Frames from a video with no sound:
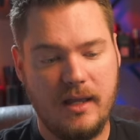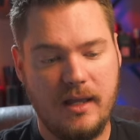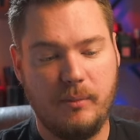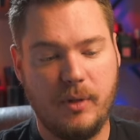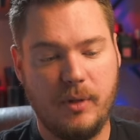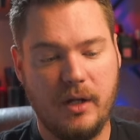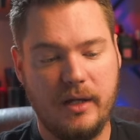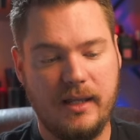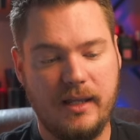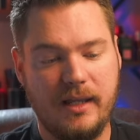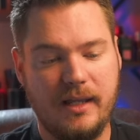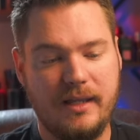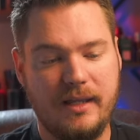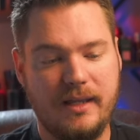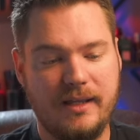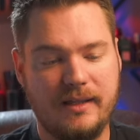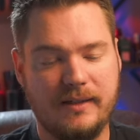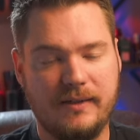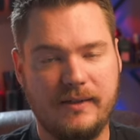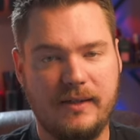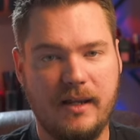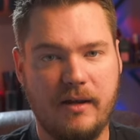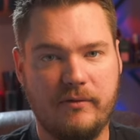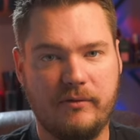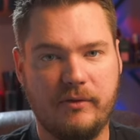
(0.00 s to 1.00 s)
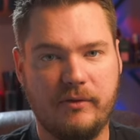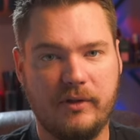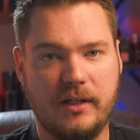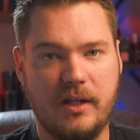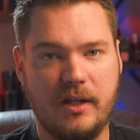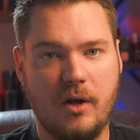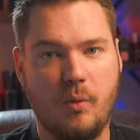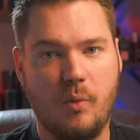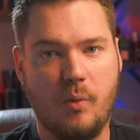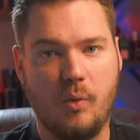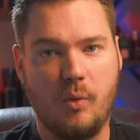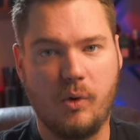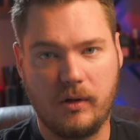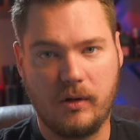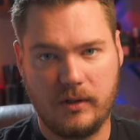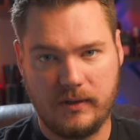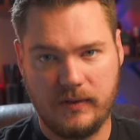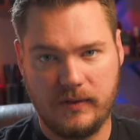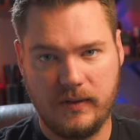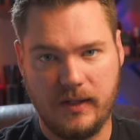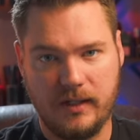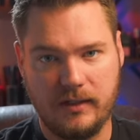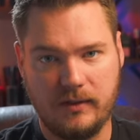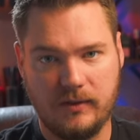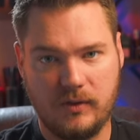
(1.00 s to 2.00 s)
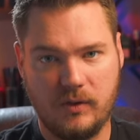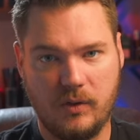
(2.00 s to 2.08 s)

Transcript: but it is definitely a work scent.